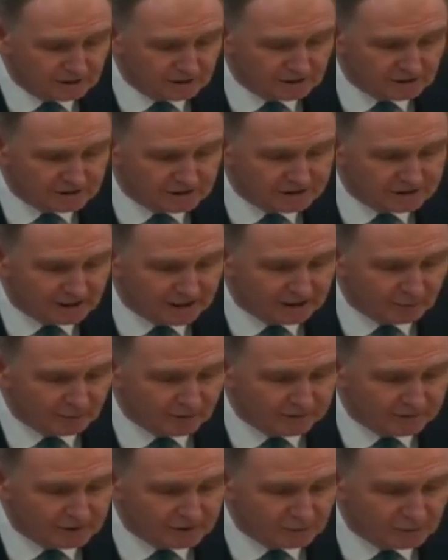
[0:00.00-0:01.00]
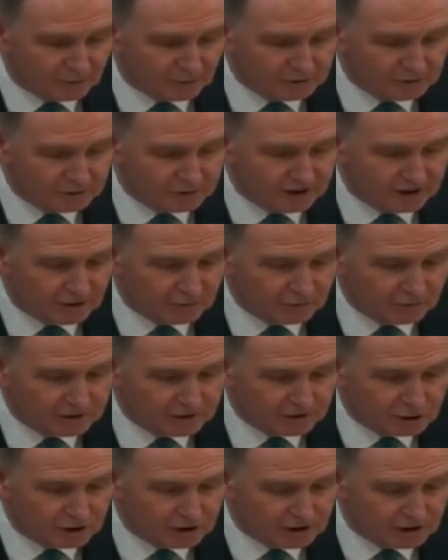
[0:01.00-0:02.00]
to decide whether to order a
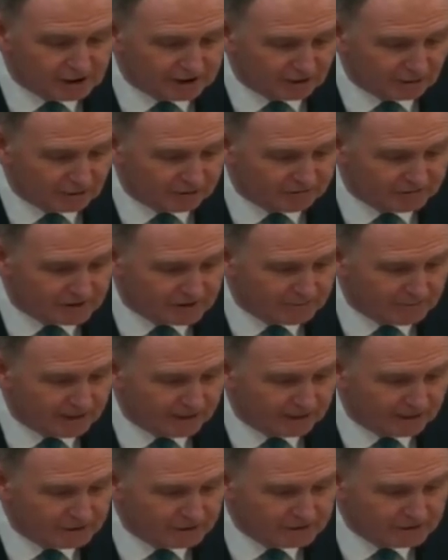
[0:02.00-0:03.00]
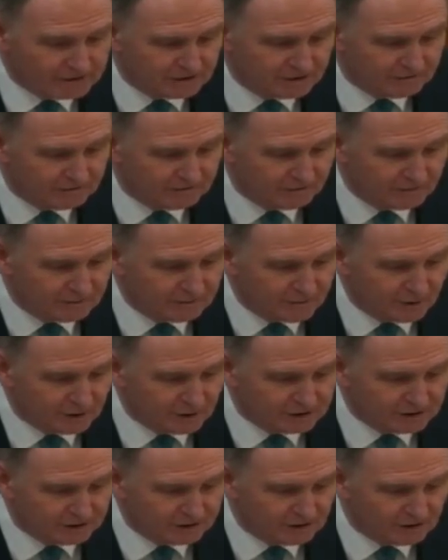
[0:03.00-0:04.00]
retrial of the appellants for the
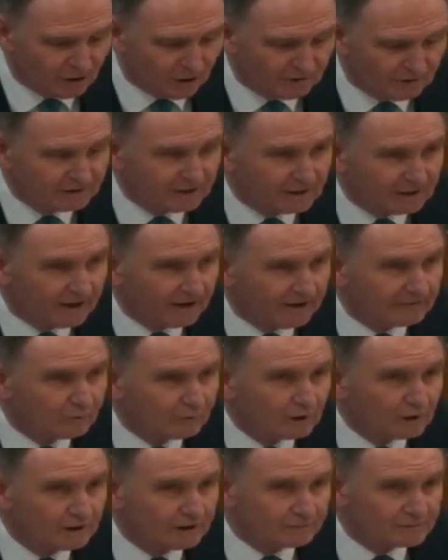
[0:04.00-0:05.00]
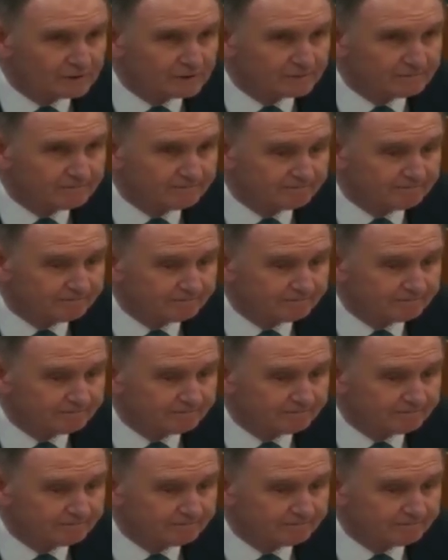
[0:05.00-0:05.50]
murder of Clive Williams.